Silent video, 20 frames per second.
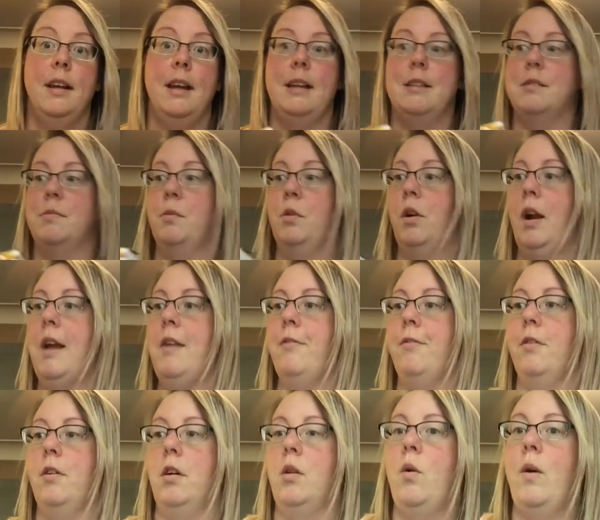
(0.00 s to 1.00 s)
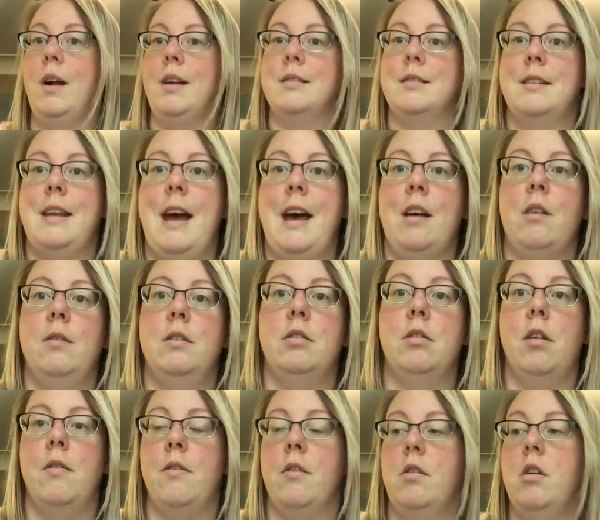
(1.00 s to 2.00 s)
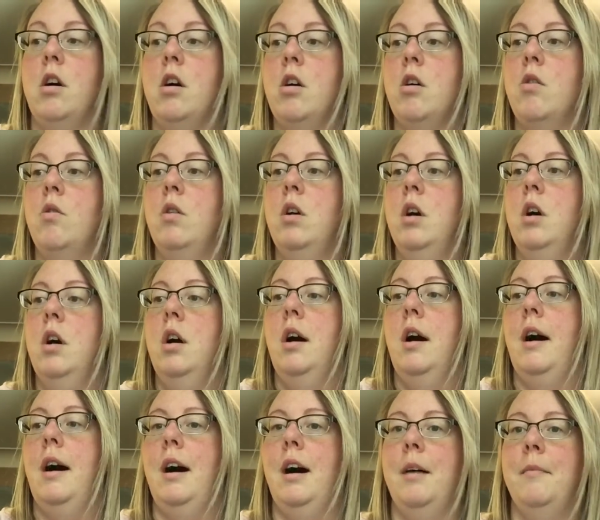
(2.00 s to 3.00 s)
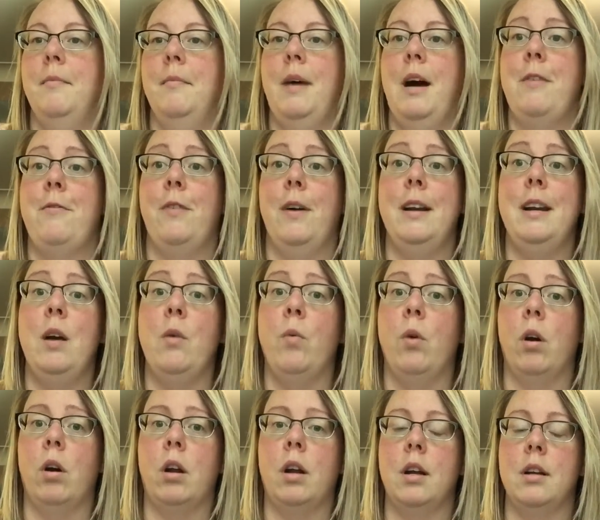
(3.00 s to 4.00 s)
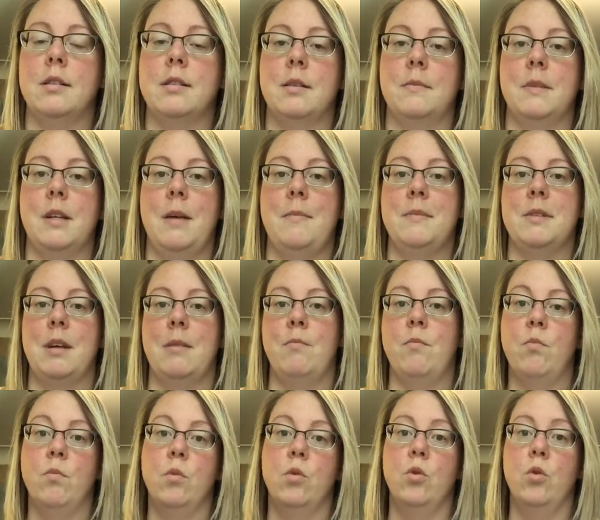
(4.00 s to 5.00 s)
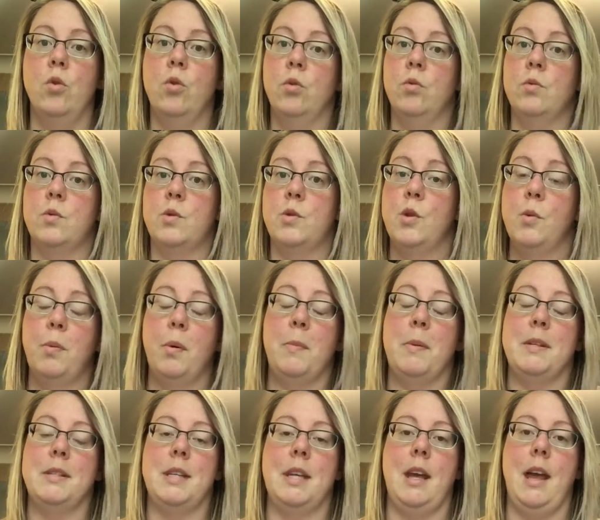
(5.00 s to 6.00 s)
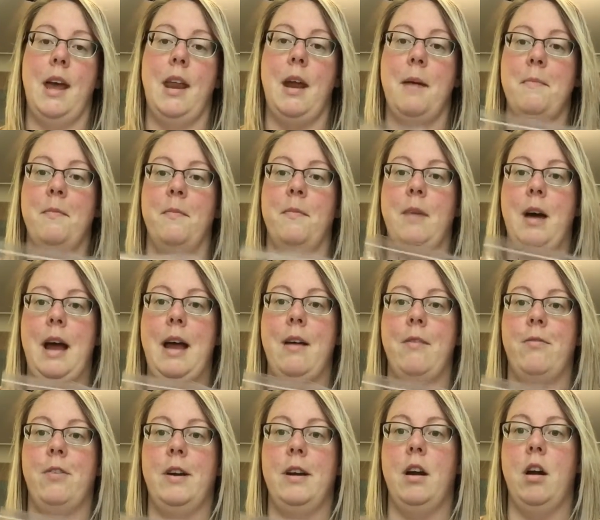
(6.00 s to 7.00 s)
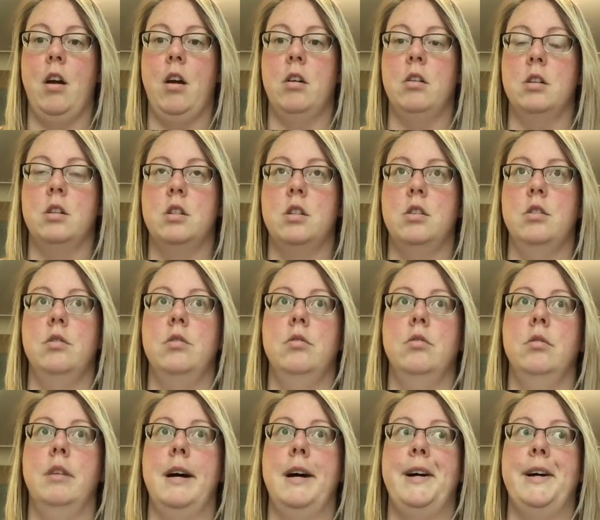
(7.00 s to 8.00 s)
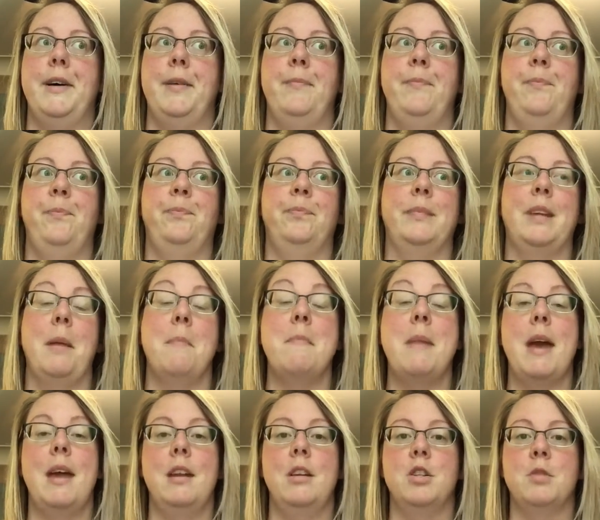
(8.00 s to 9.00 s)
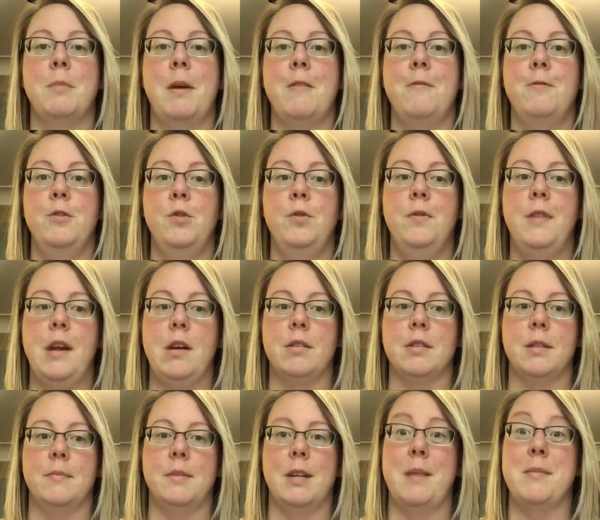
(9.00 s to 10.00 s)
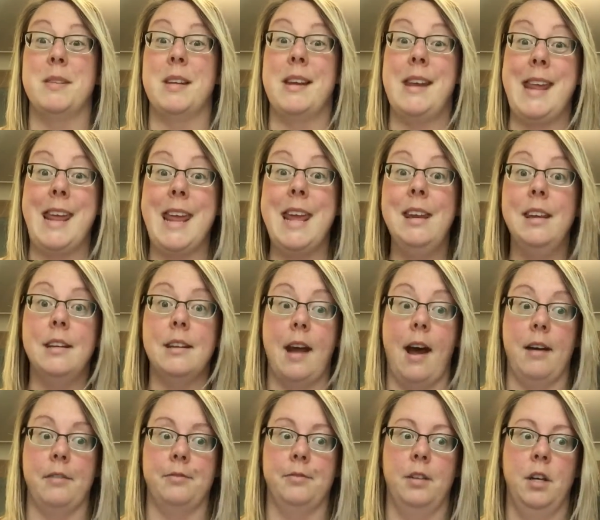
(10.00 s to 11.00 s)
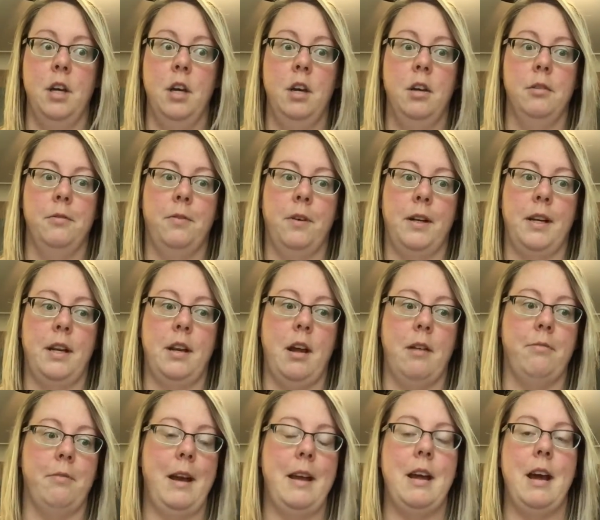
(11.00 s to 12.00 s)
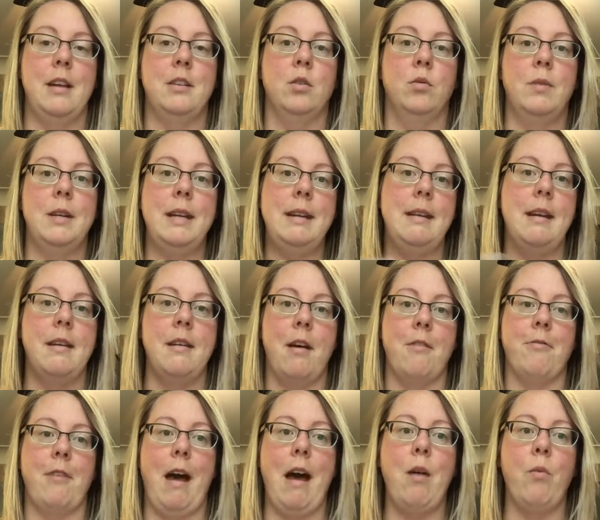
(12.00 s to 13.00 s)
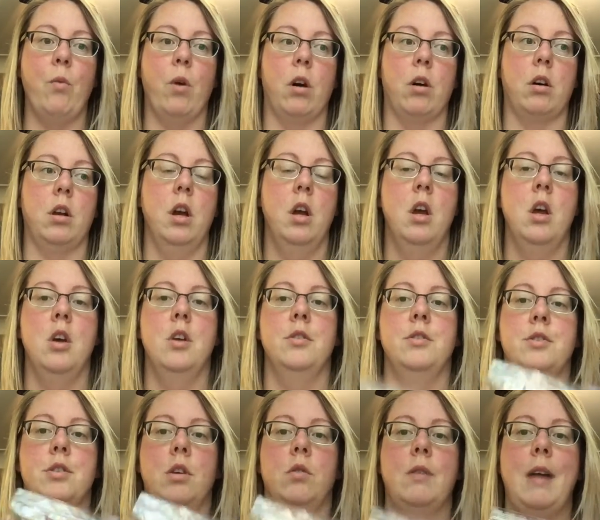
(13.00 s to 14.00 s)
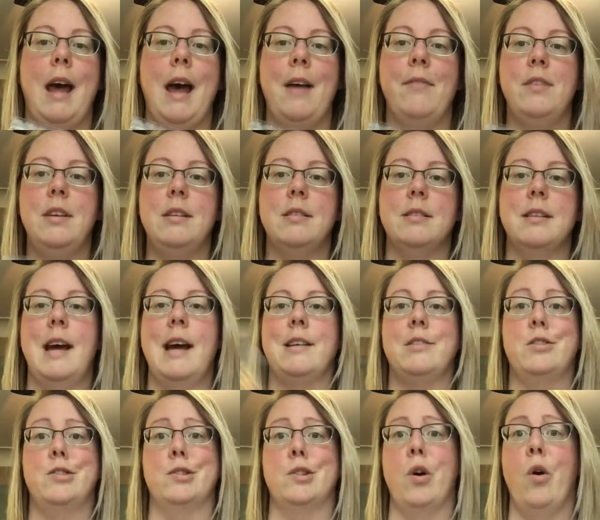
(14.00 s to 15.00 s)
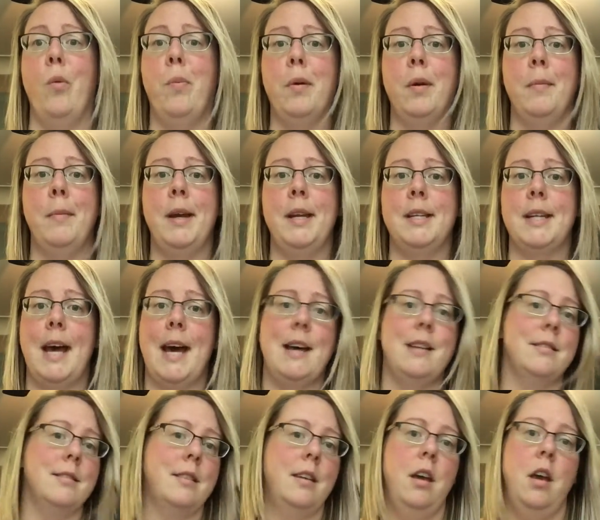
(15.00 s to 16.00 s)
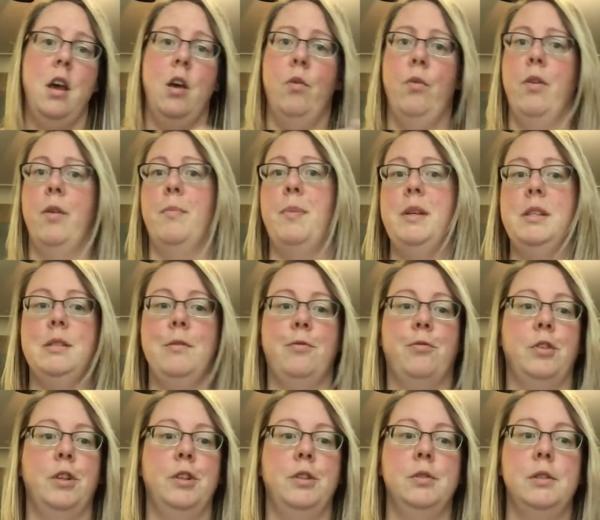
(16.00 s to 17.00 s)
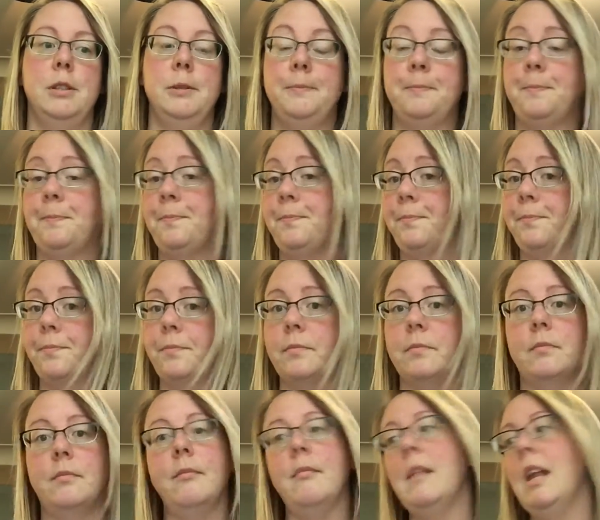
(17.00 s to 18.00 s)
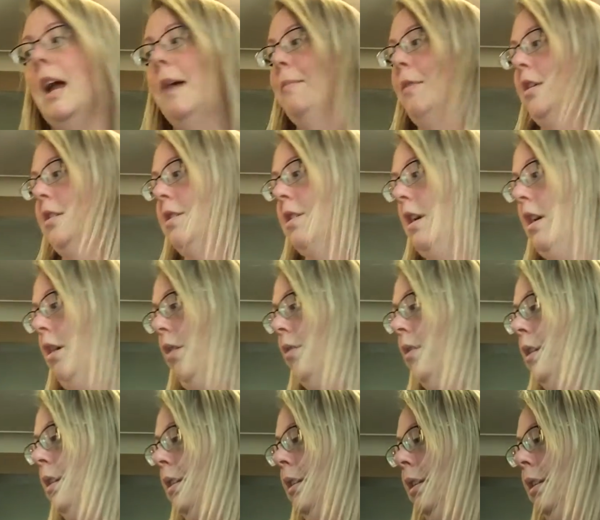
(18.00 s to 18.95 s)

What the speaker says: it's great for a quick snack when you're on the go. I find at work, sometimes I'm super busy, and I find it hard to manage my food there sometimes and eat enough. Funny enough, I don't eat enough at work. So to have these snacks just open on my desk with a piece of fruit, I'm good to go.